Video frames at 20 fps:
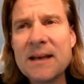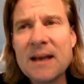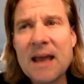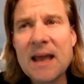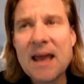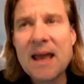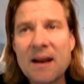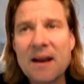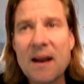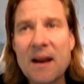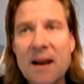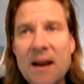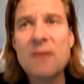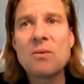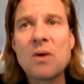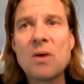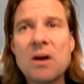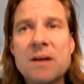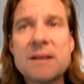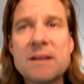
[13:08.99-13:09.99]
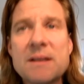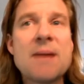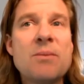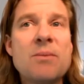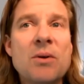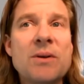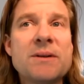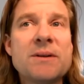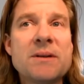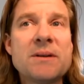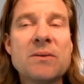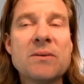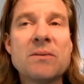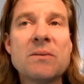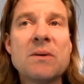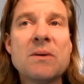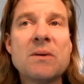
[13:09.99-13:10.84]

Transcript: and I was able to.